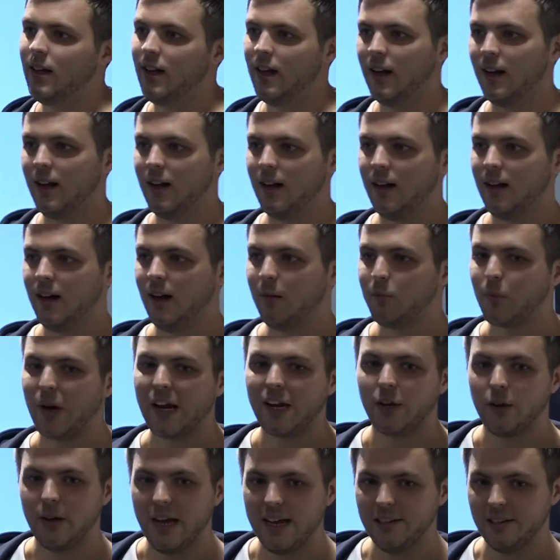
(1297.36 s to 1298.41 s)

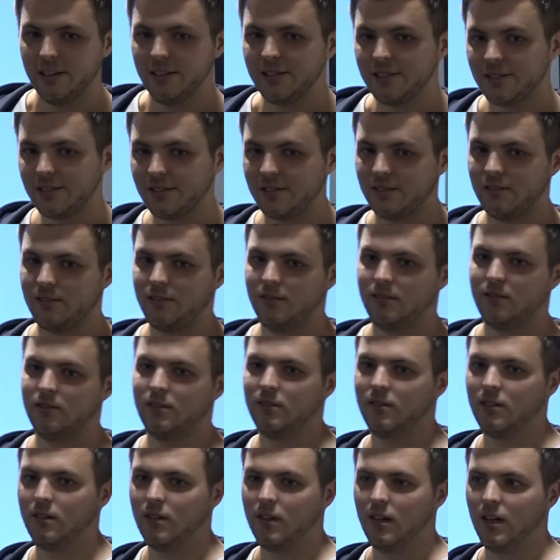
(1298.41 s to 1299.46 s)
Umbraco headless
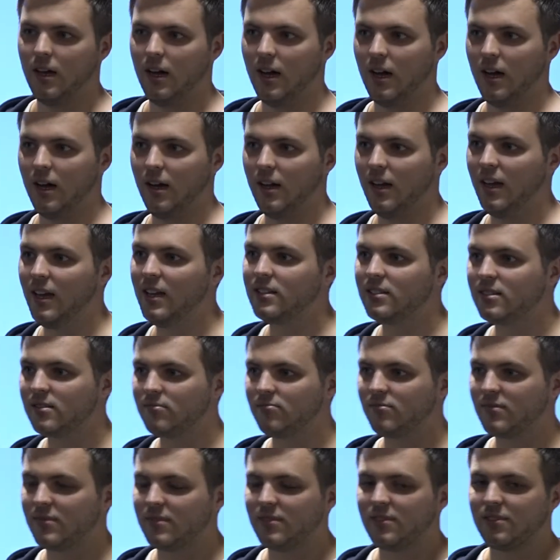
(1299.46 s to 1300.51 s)

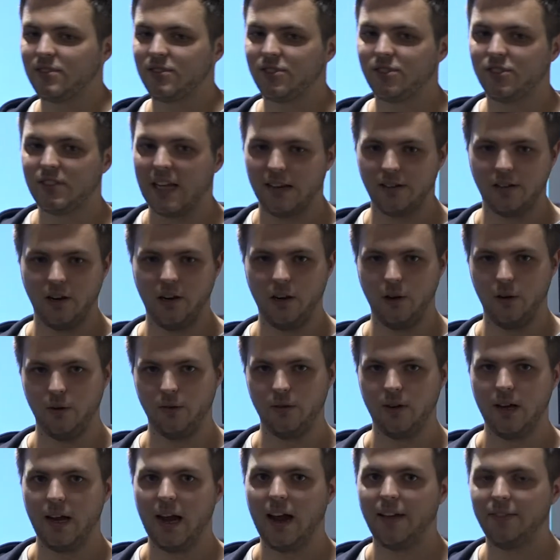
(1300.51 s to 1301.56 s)
is
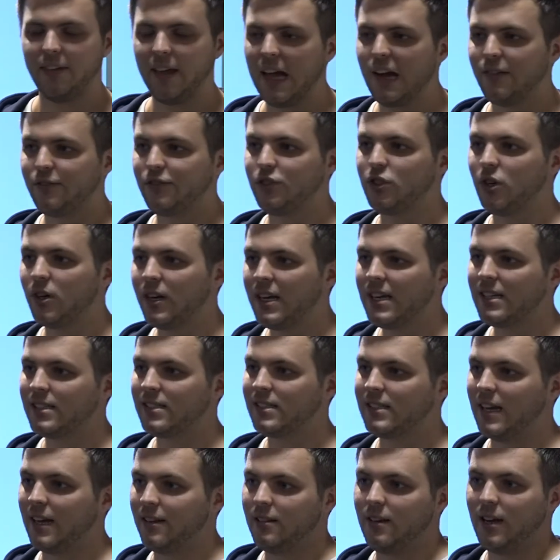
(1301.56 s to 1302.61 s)
standalone, and they have .NET
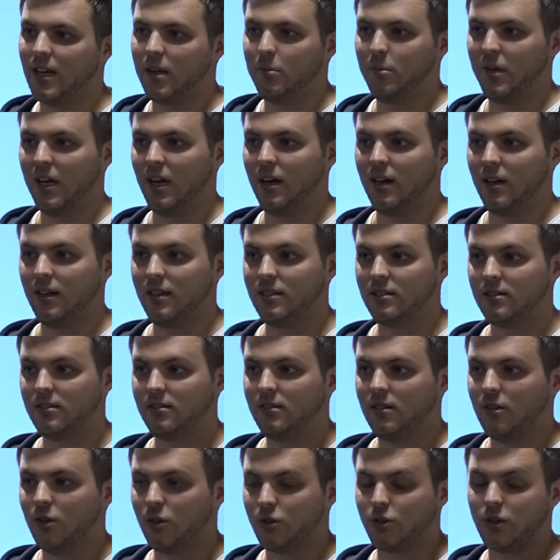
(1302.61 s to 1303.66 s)
Standard APIs,
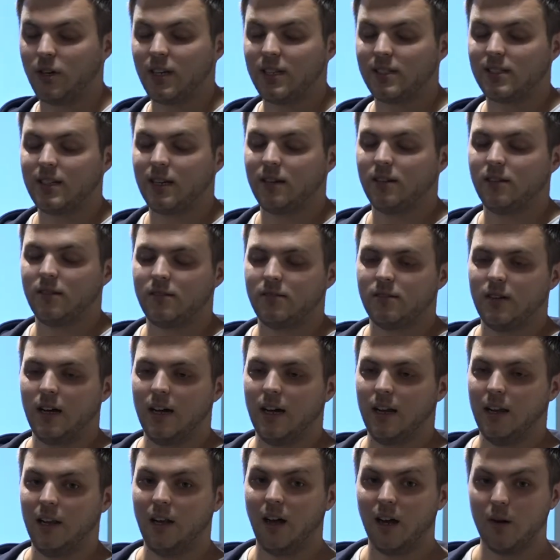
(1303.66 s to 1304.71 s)
or .NET Standard
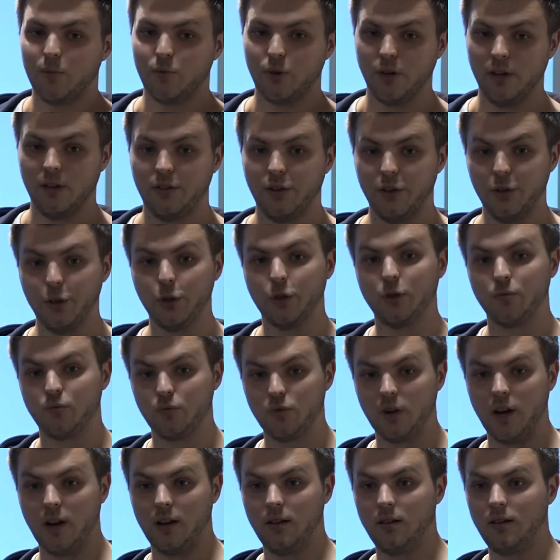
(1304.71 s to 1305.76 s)
library that you can
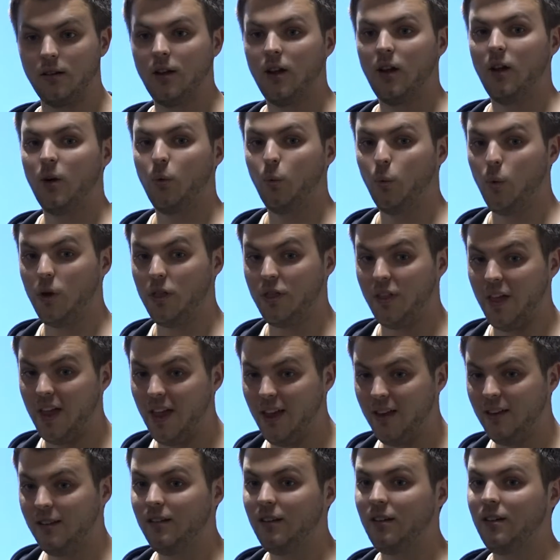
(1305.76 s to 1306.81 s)
run
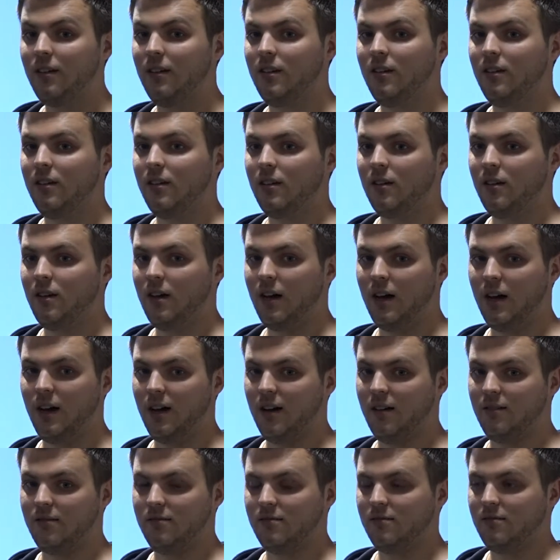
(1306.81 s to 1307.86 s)
within
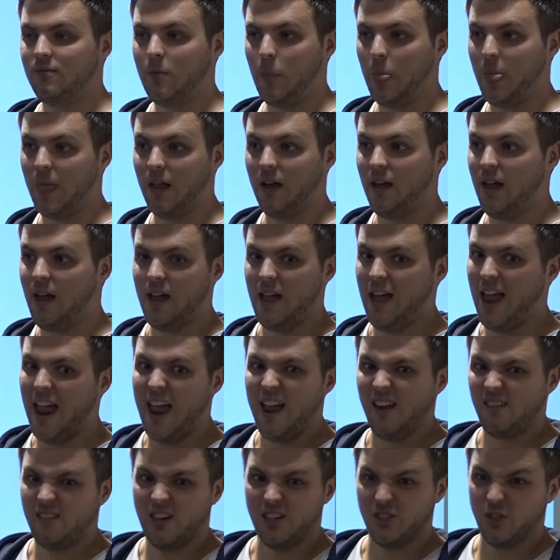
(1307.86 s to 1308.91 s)

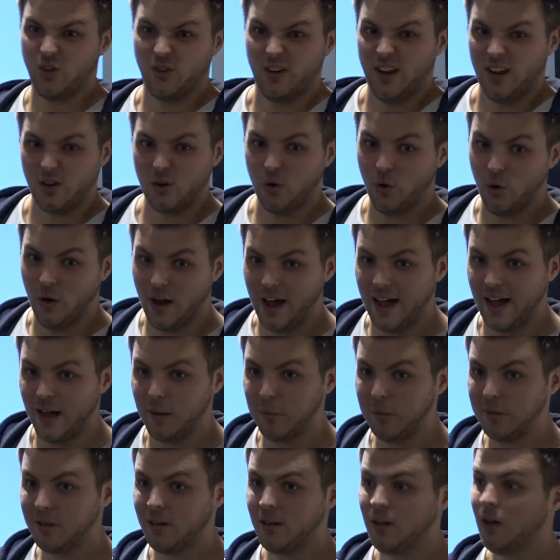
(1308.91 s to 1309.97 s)
a .NET Core
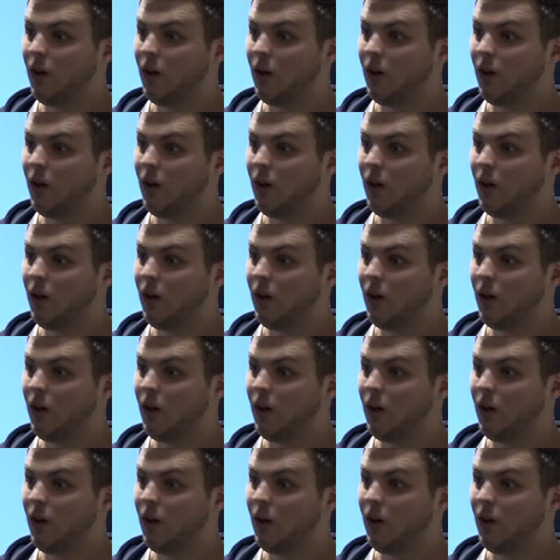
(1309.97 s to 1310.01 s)
app